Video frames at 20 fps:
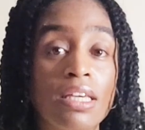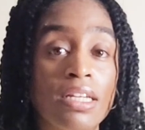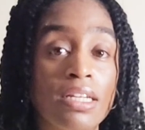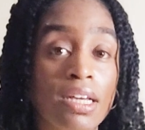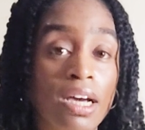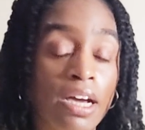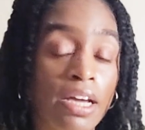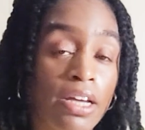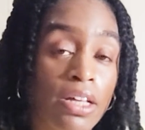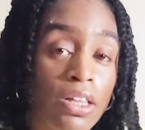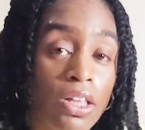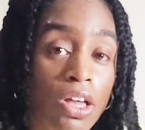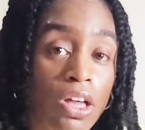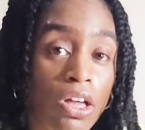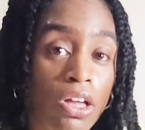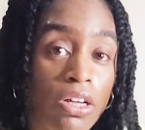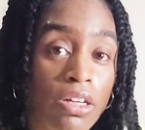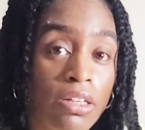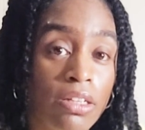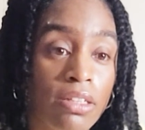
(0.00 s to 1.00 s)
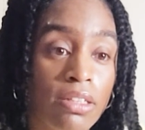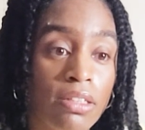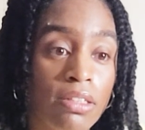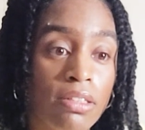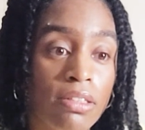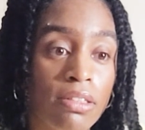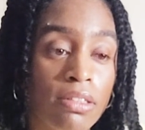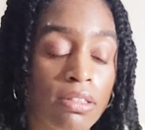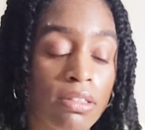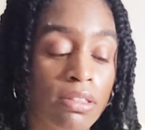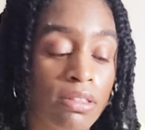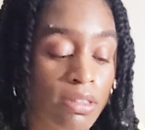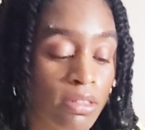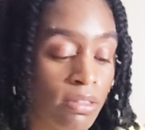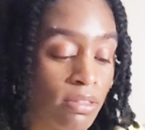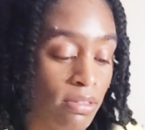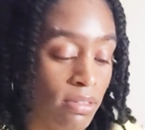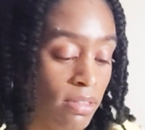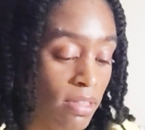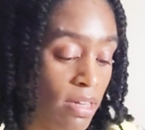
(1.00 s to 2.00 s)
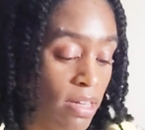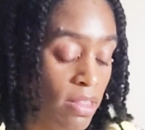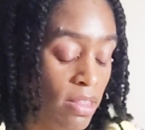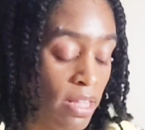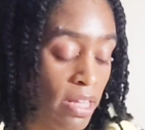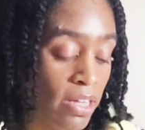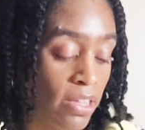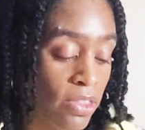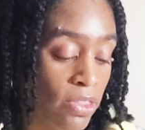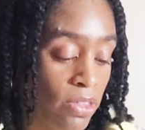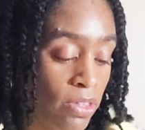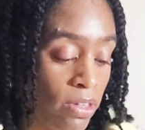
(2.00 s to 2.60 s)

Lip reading: dialogue and like